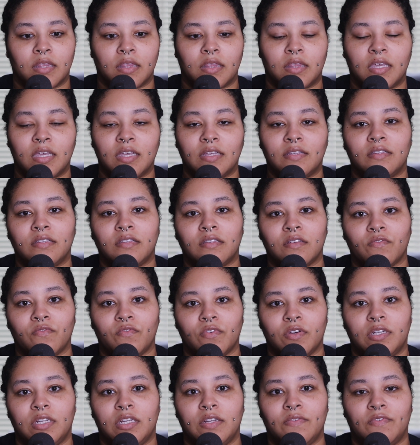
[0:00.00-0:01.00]
This is a
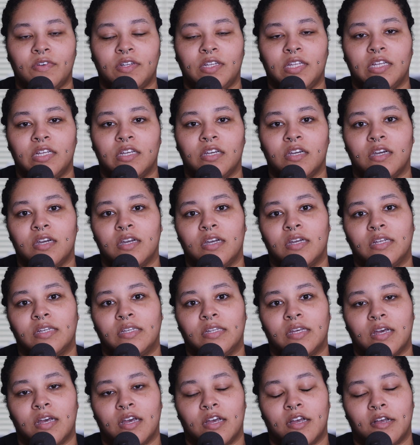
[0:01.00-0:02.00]
really, really good
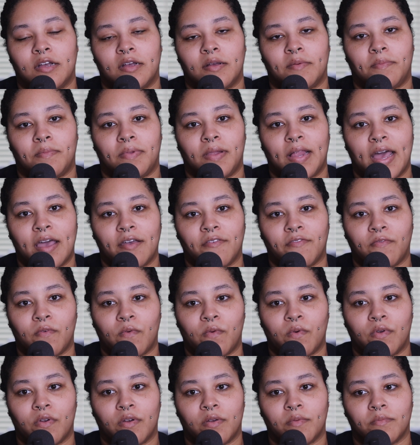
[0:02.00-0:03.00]

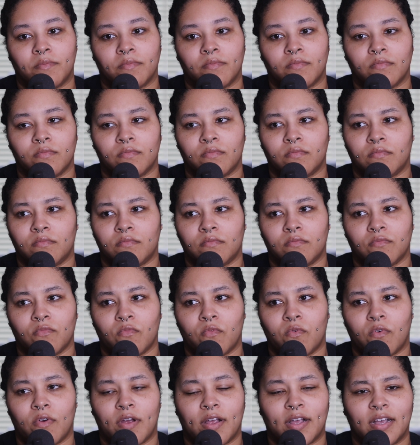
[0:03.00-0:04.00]
platform,
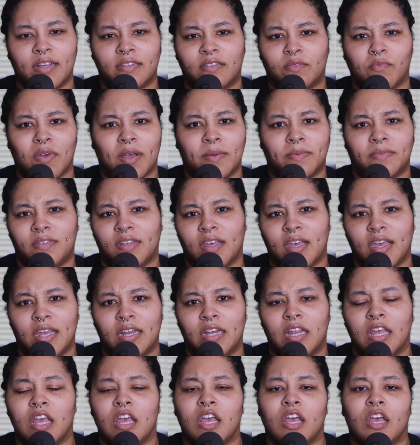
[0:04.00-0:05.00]
or I guess
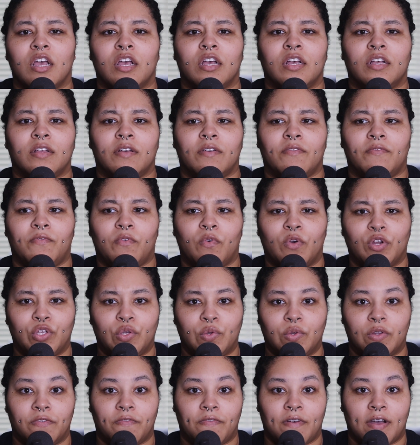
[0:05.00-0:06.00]
website, for
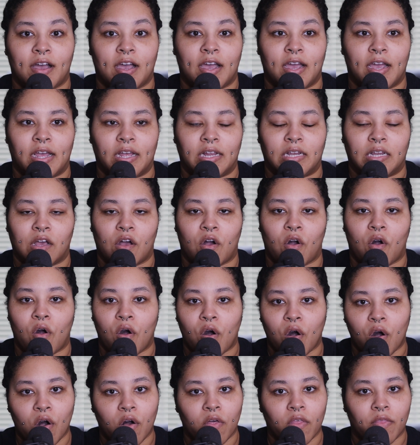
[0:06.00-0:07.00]
you to find
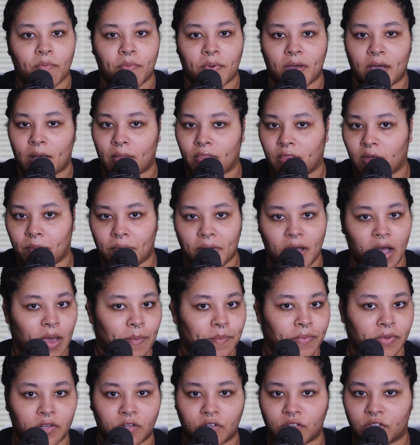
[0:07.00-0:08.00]
all the
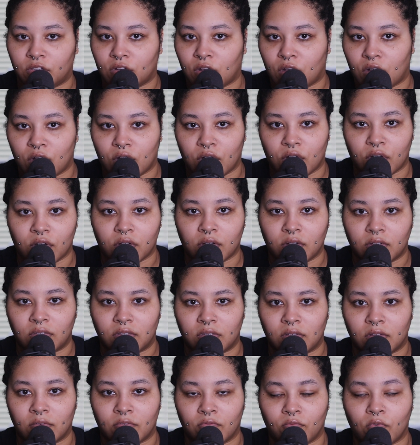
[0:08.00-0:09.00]
popular
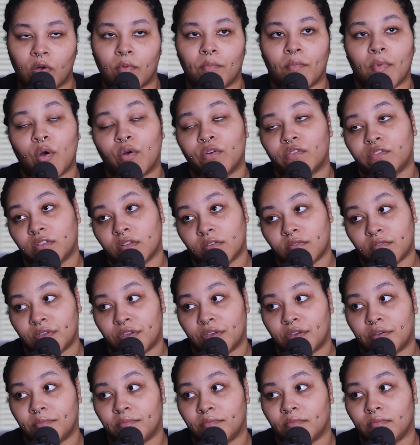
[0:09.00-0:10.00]
songs, well, most of
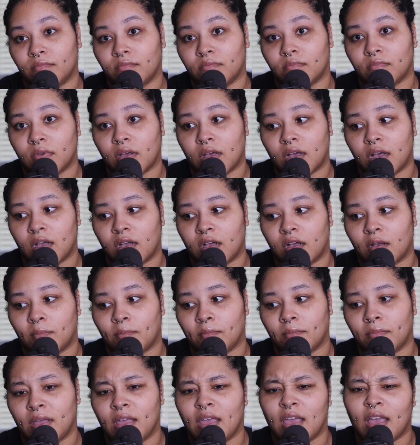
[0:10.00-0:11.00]
them.
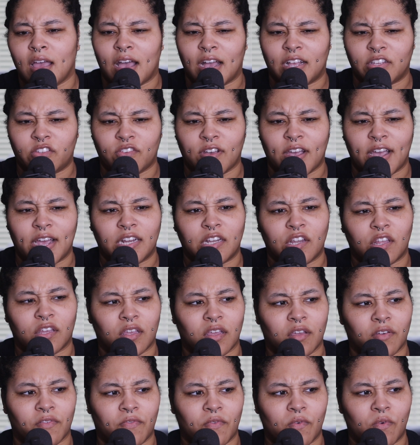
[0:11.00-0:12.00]
I tried
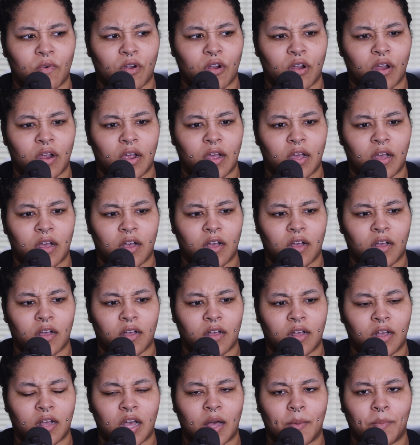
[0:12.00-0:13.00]
looking for
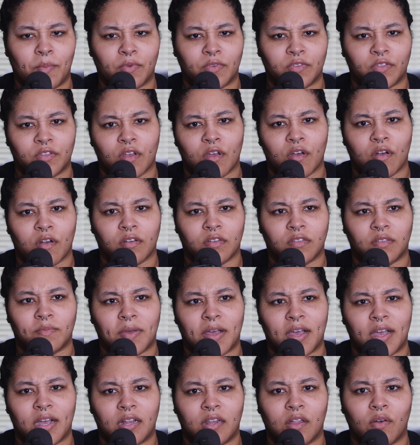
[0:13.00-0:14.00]
a couple of songs
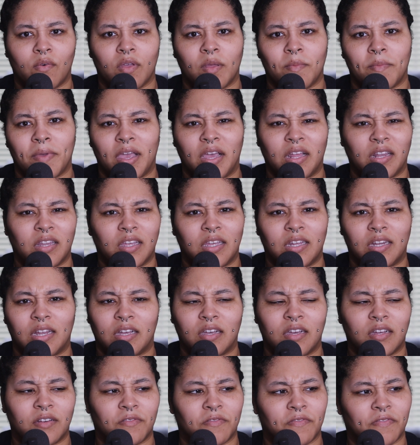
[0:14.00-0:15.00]
by Chloe Bailey and I
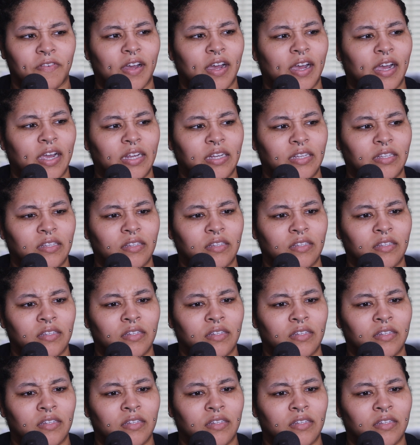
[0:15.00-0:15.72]
couldn't find